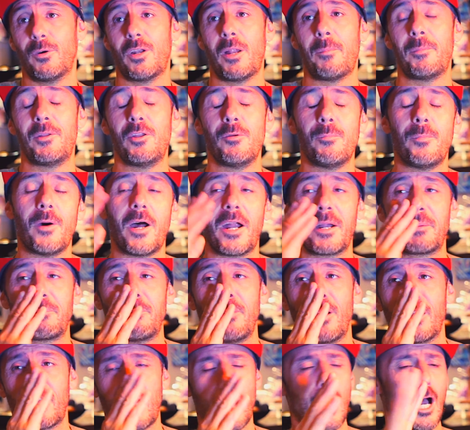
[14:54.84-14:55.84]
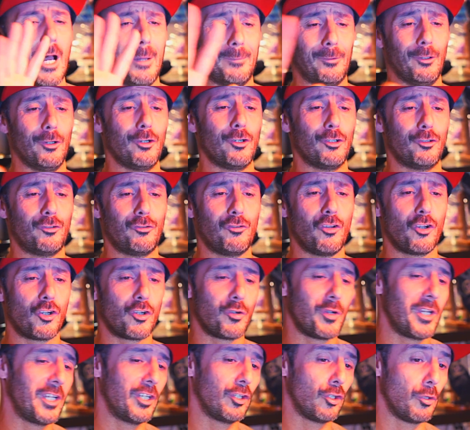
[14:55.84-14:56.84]
when I'm in the bike park. Oh, don't go to the
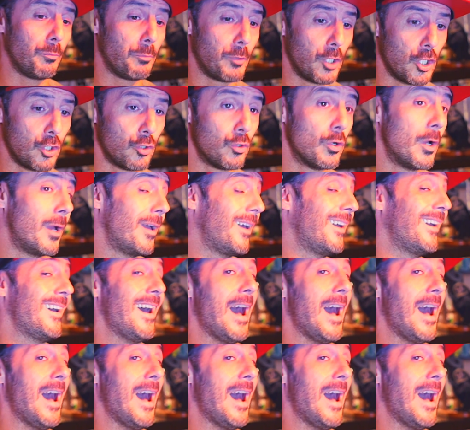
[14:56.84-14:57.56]
green or the blue.